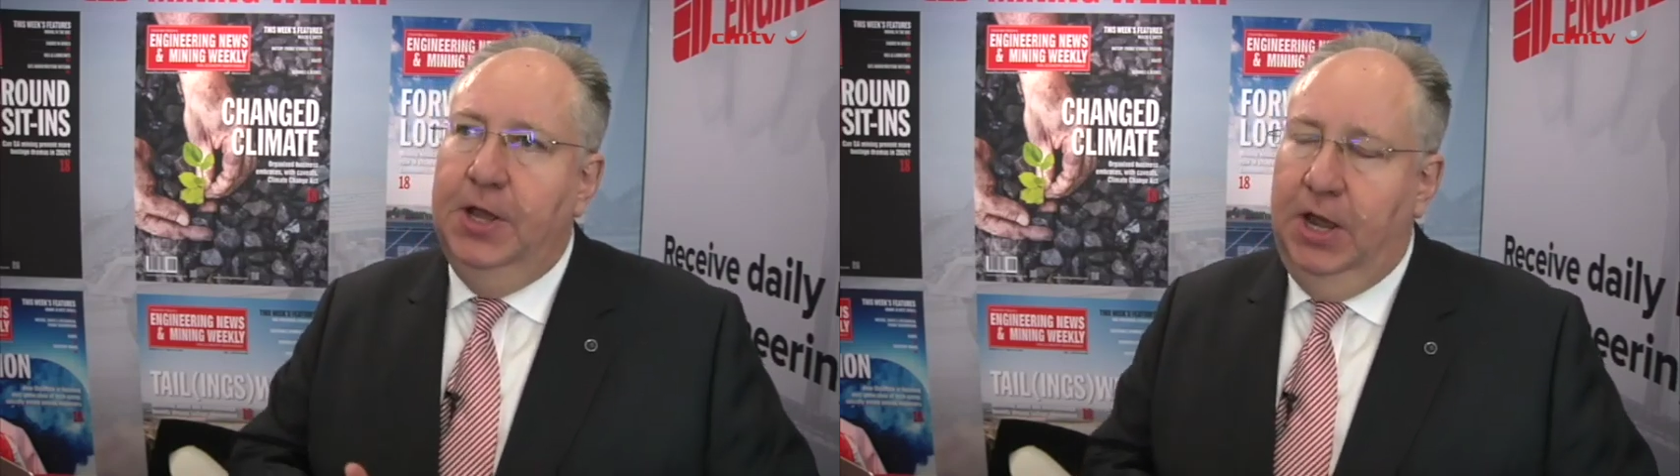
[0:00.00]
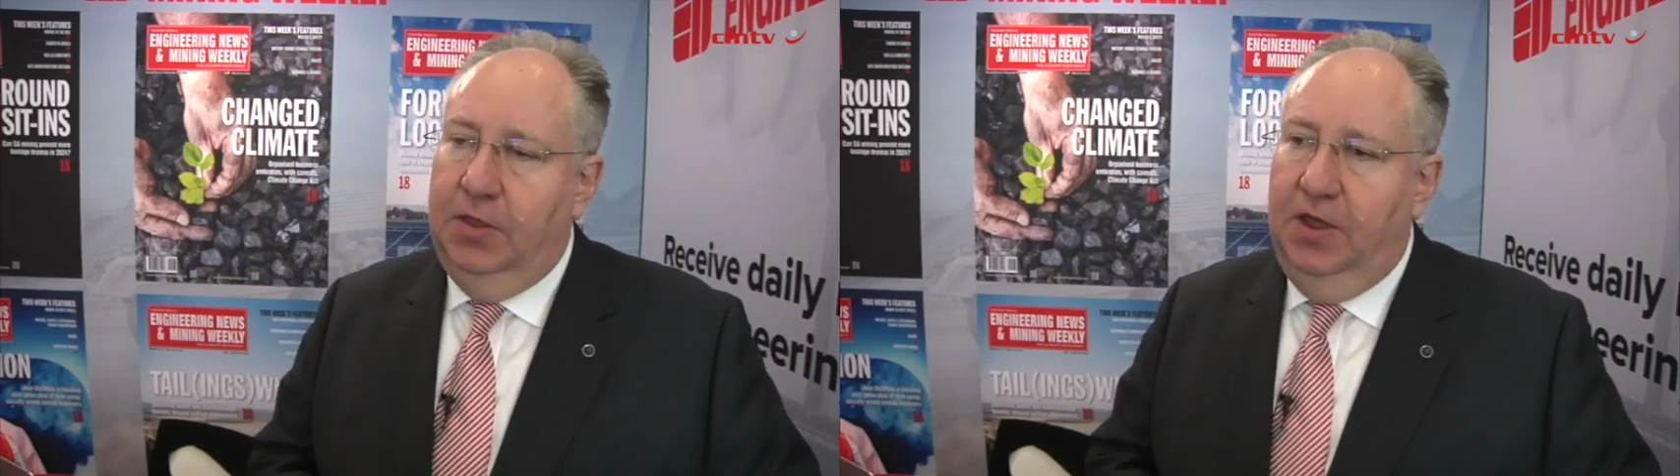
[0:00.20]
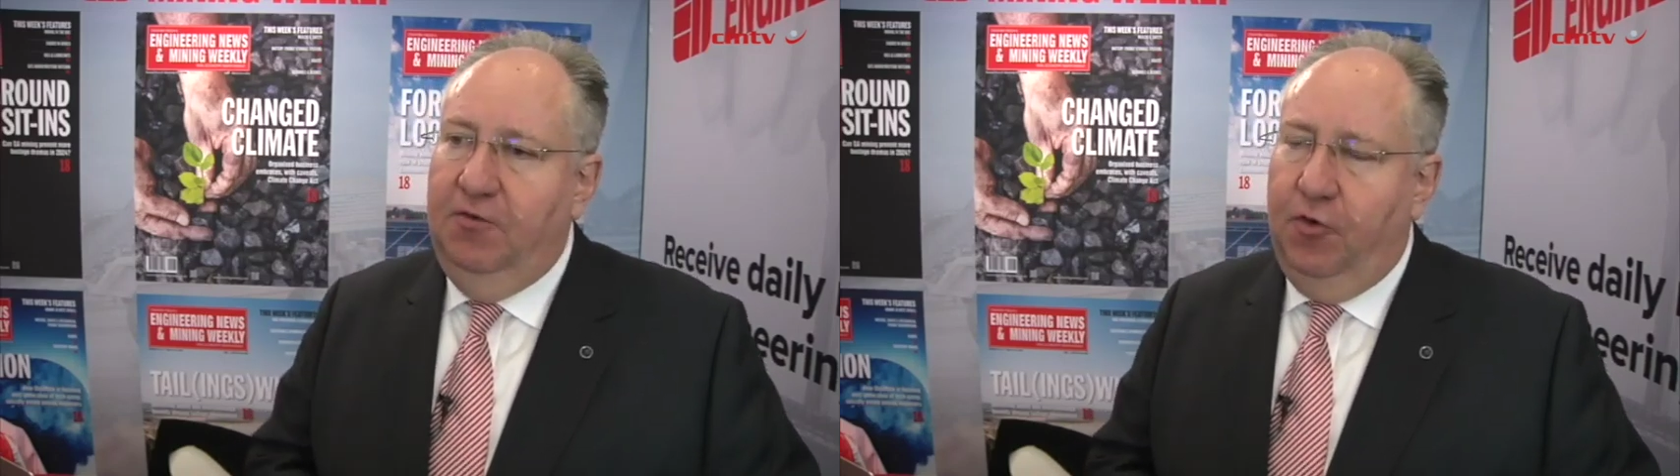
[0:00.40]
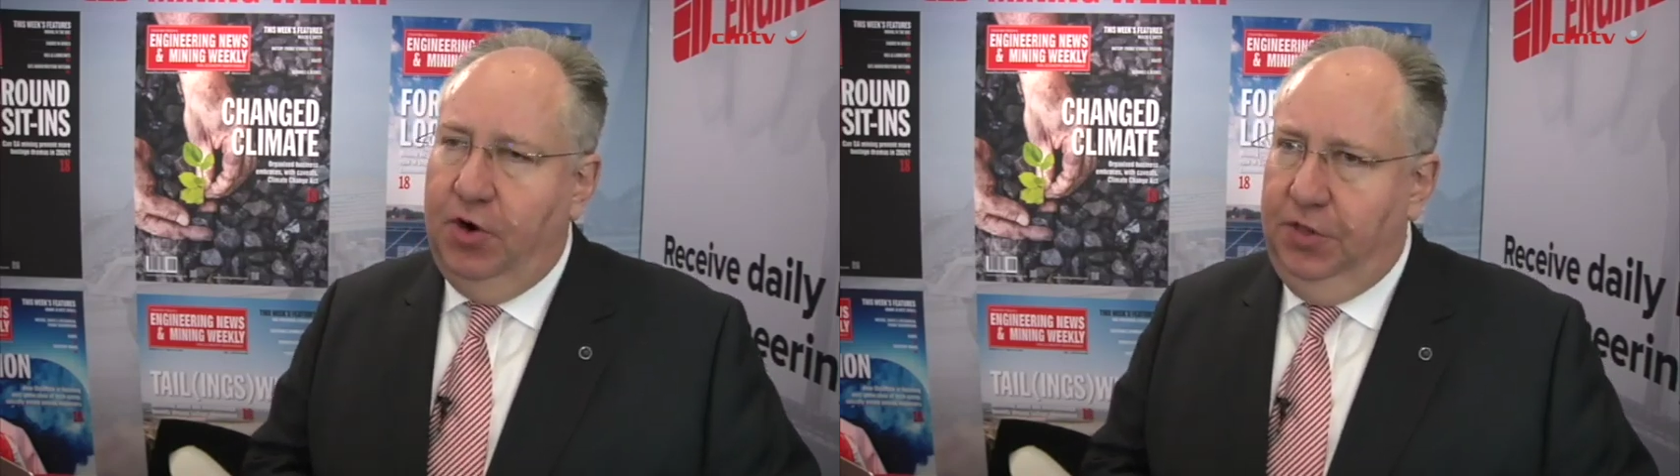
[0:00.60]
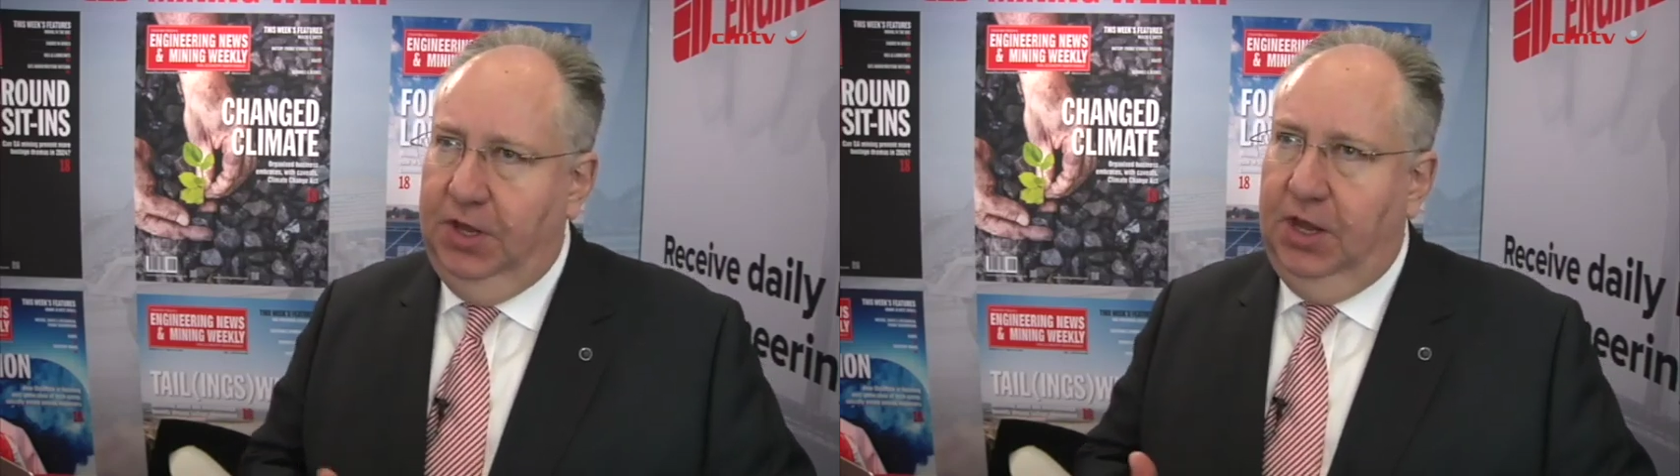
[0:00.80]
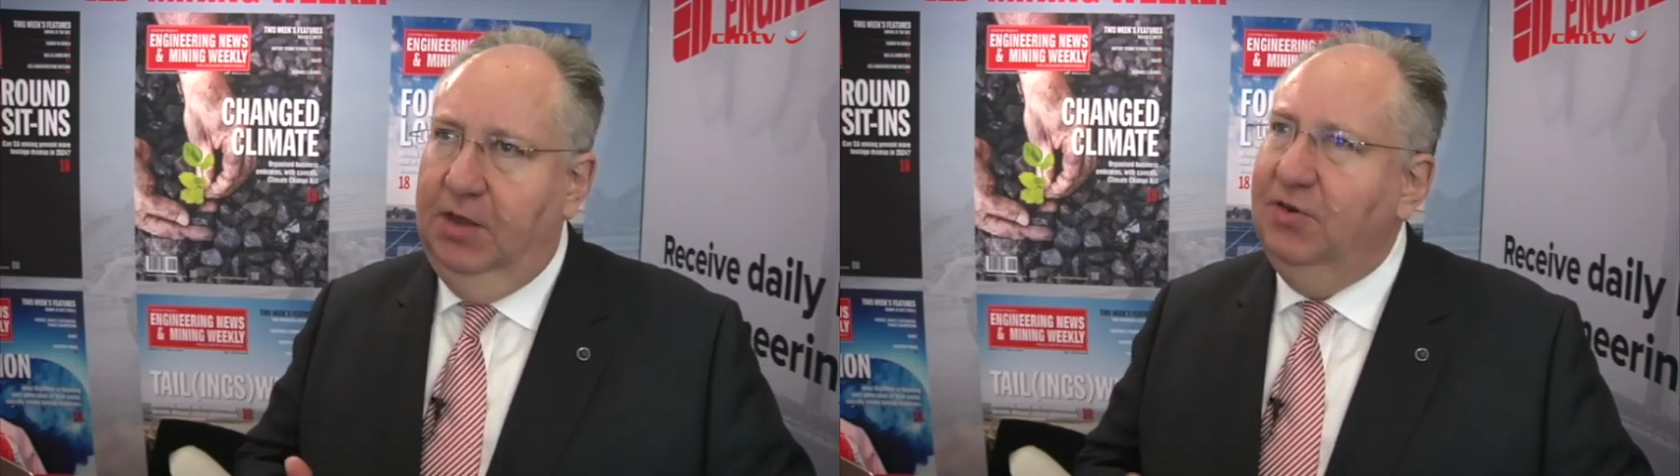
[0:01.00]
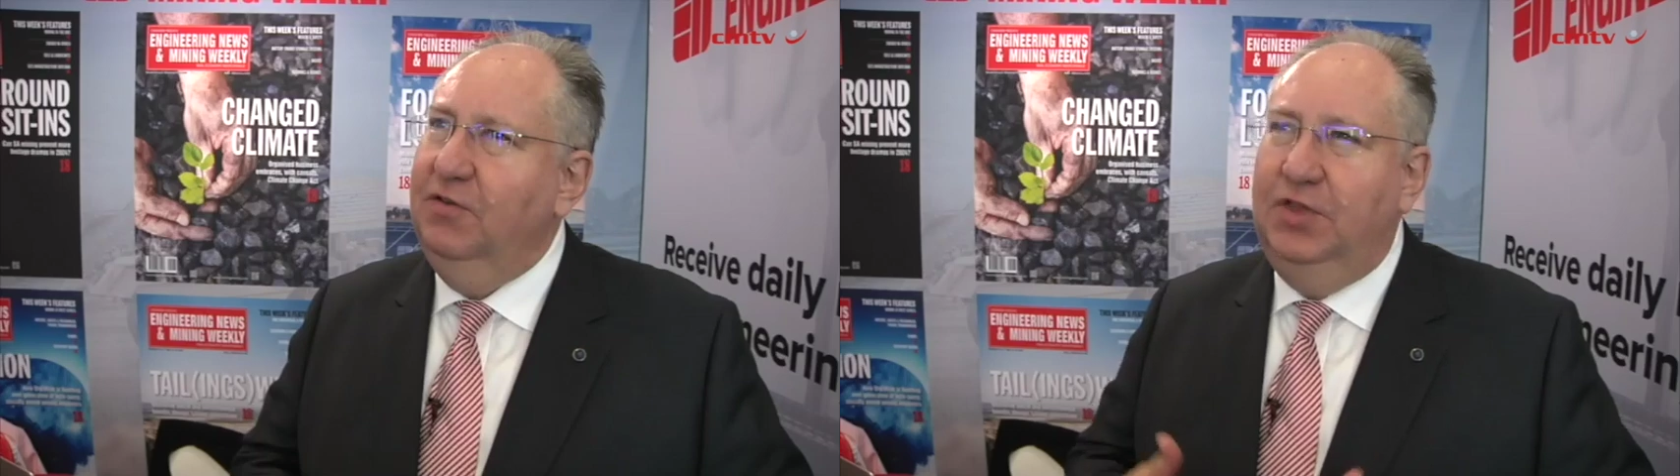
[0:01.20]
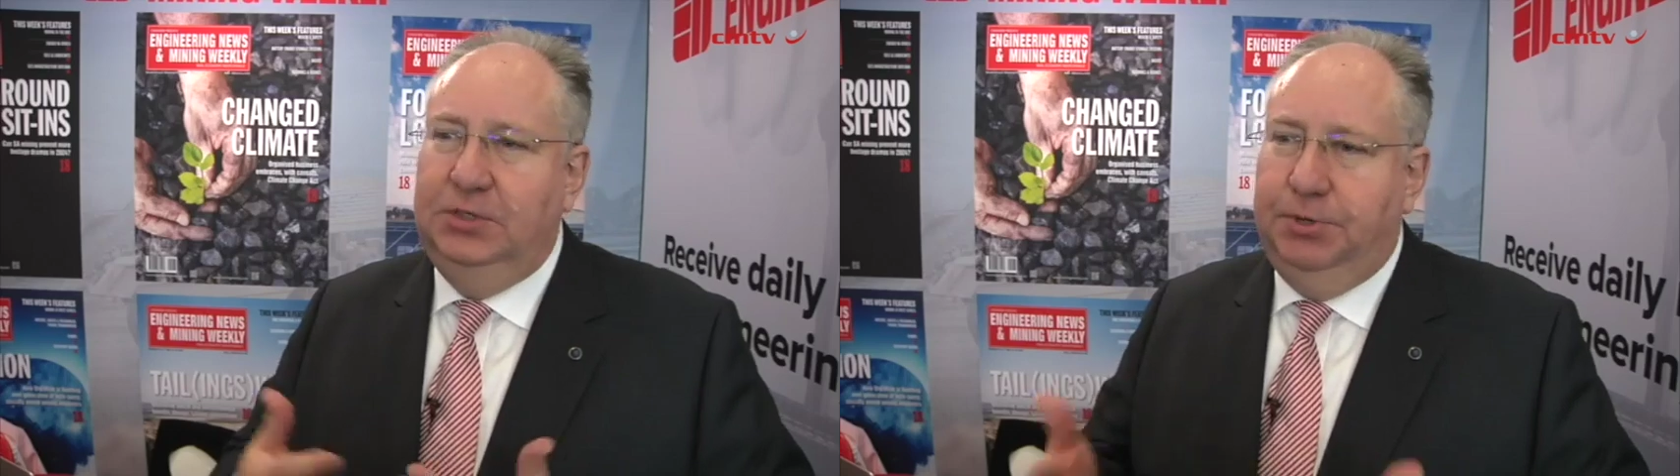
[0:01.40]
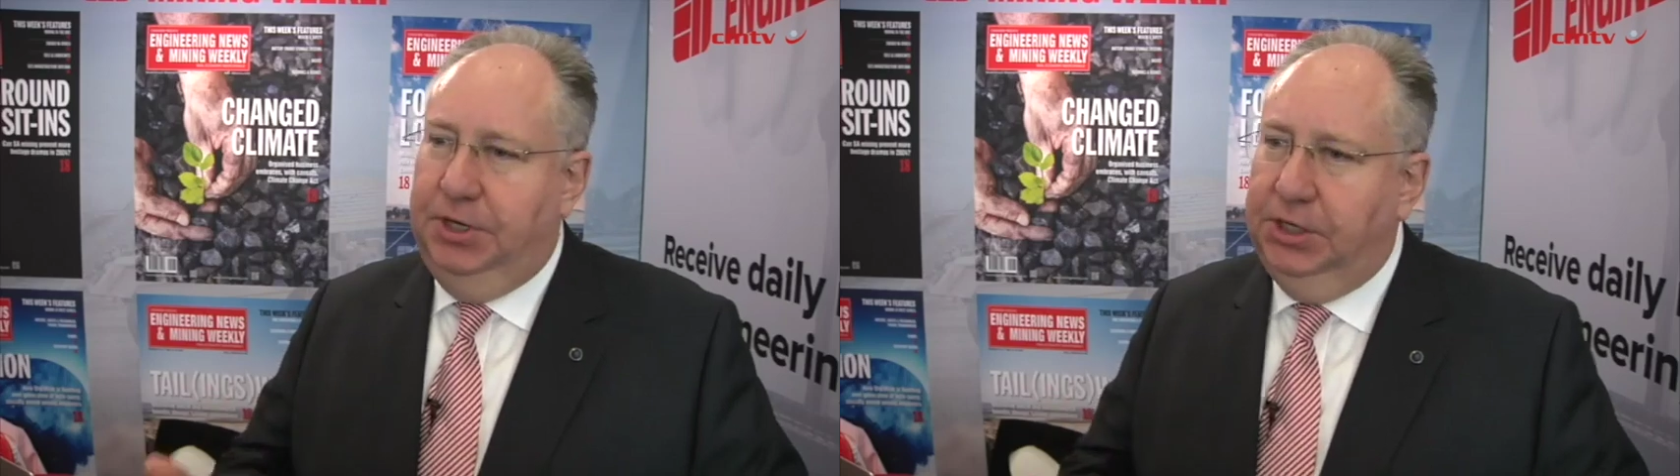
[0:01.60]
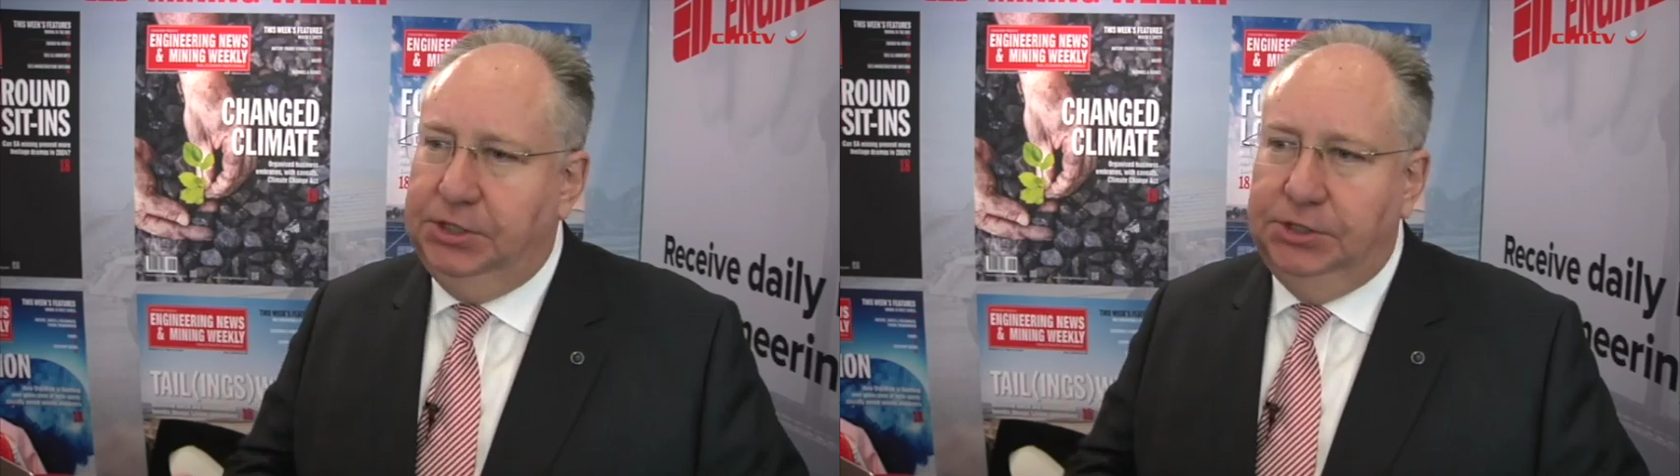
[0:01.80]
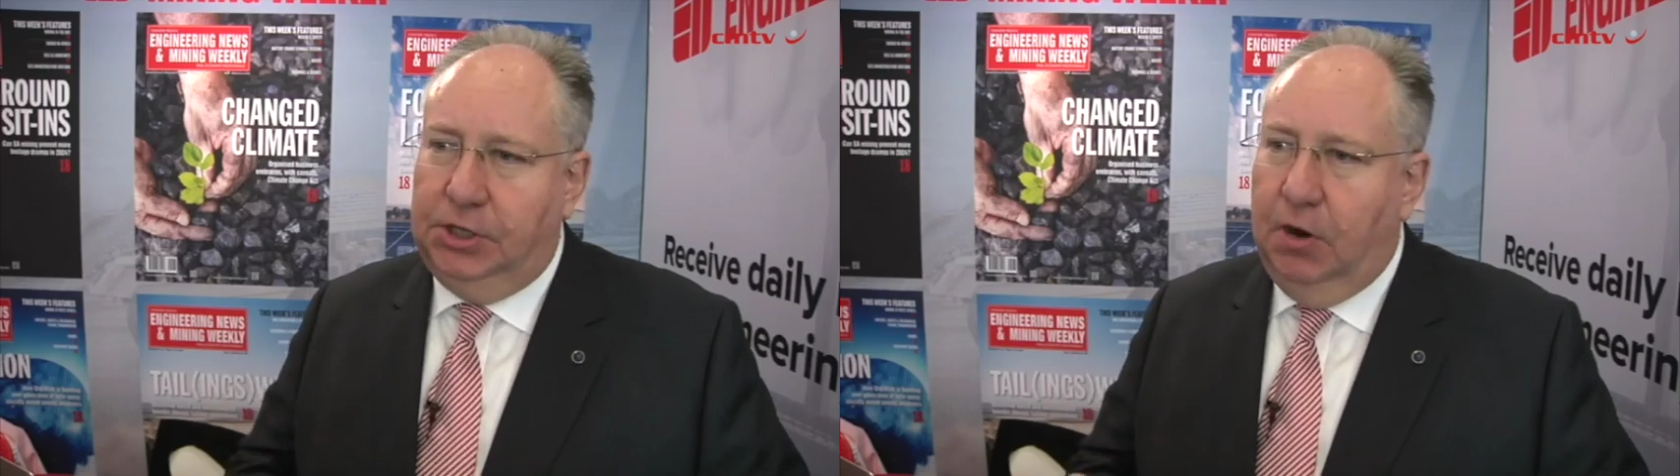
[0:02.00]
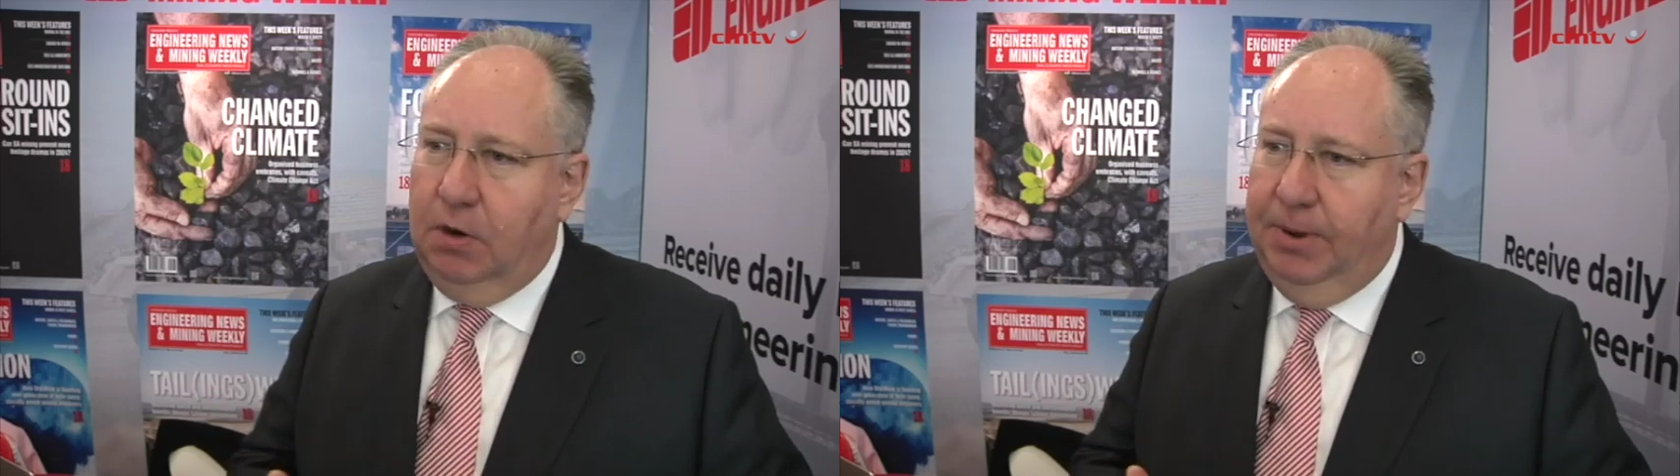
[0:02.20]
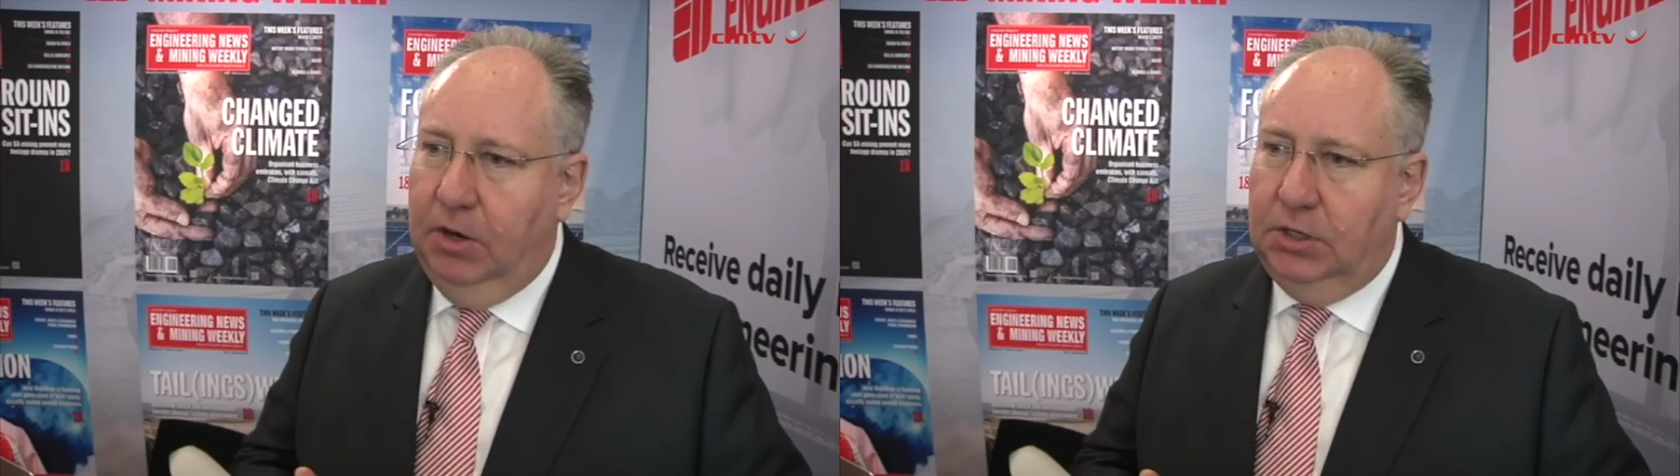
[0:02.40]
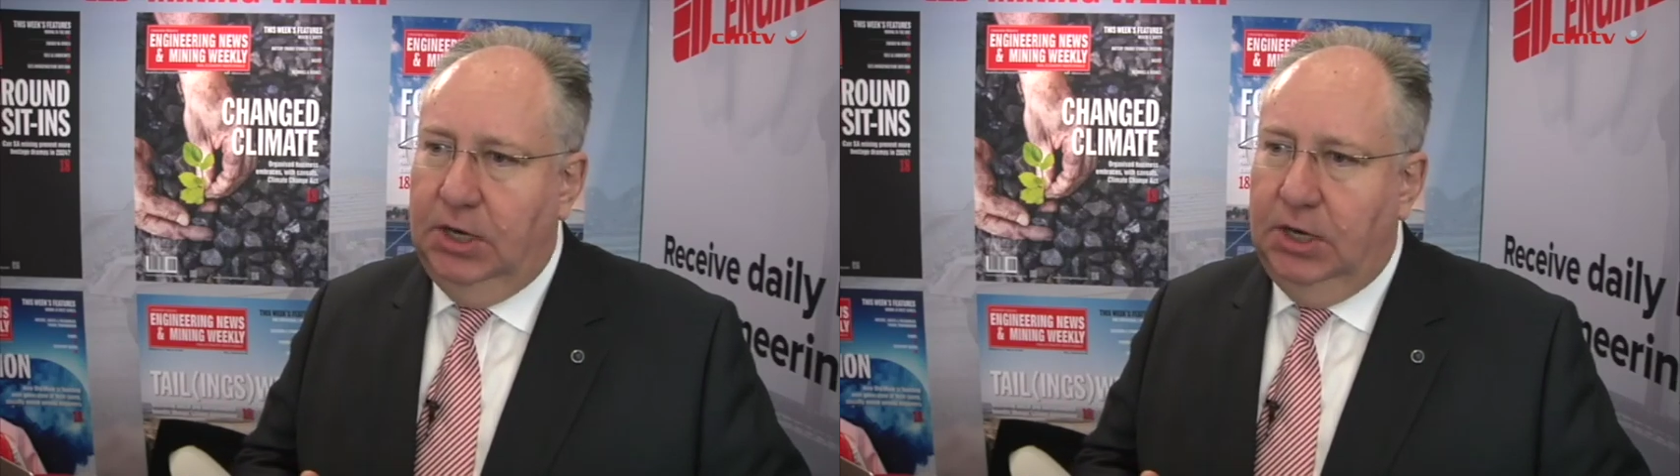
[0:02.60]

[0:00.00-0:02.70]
And therefore I think even if these predictions are about